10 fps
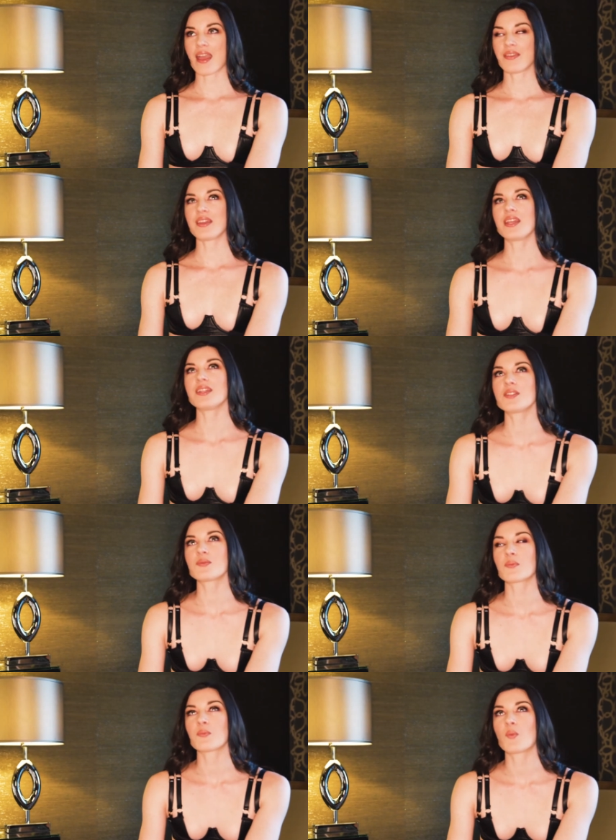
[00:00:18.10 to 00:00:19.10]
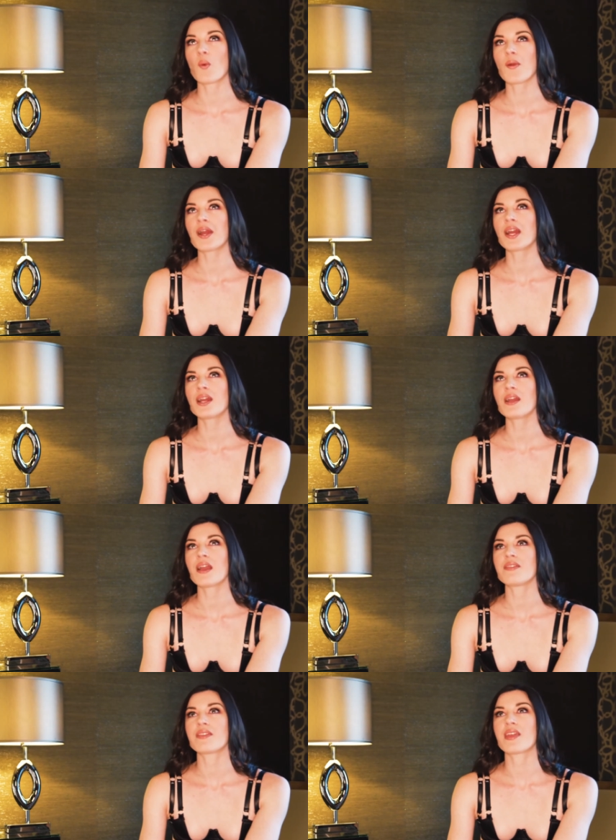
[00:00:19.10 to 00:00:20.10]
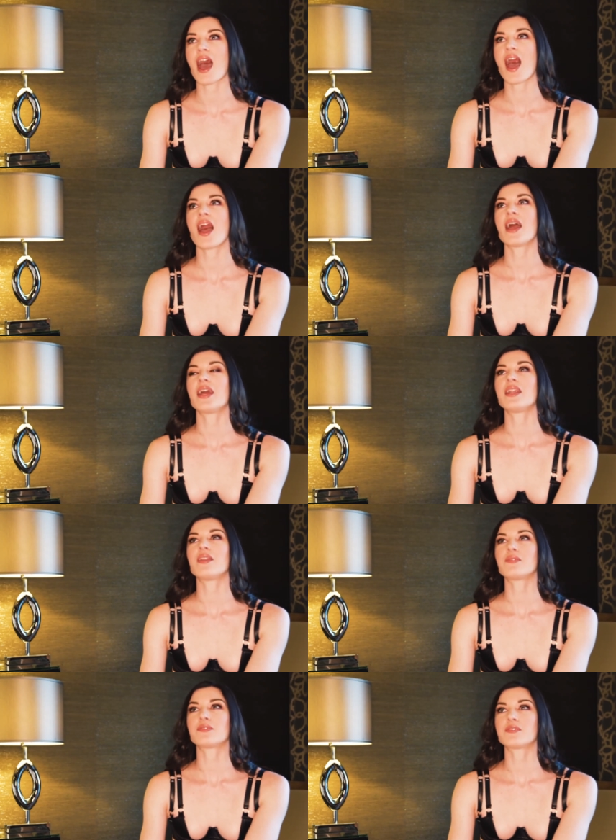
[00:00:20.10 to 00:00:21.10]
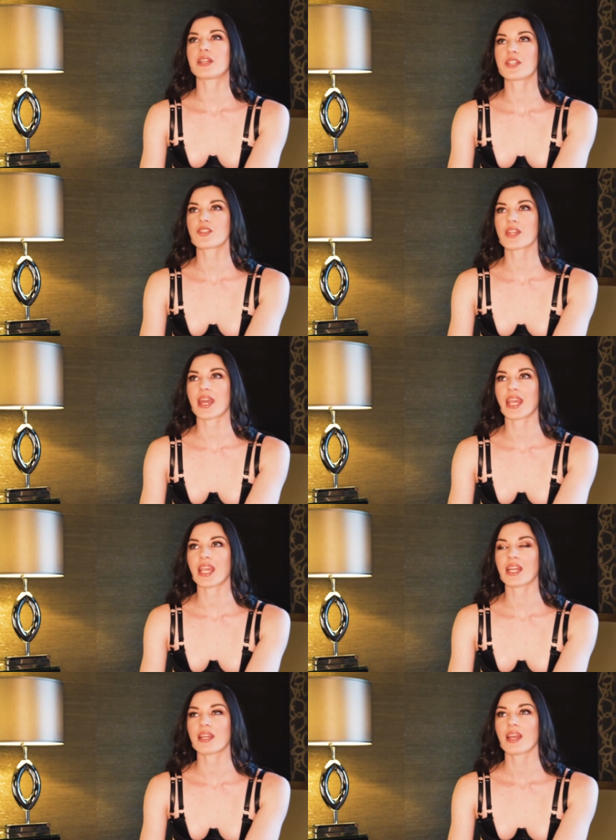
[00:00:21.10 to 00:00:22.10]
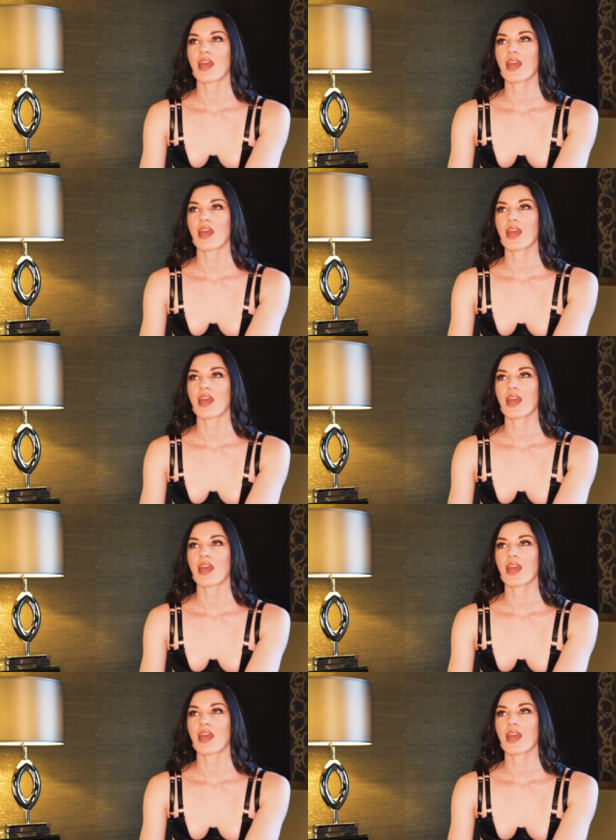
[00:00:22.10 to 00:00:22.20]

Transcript: I think it's more that fleshlight.